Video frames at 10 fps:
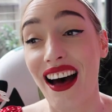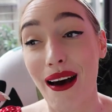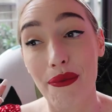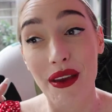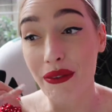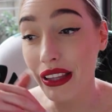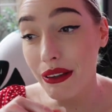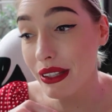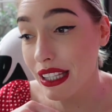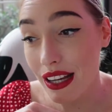Um, they're
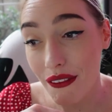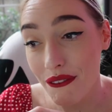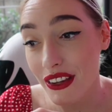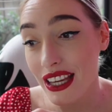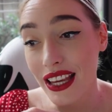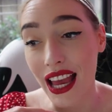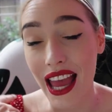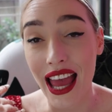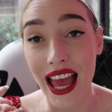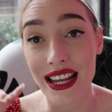really, really comfy
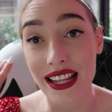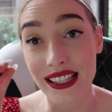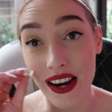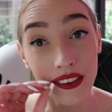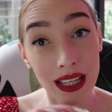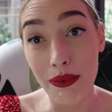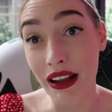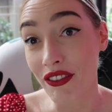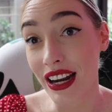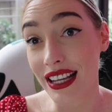and there's currently a
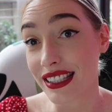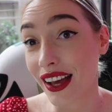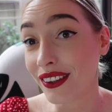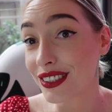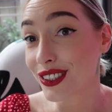Black Friday sale,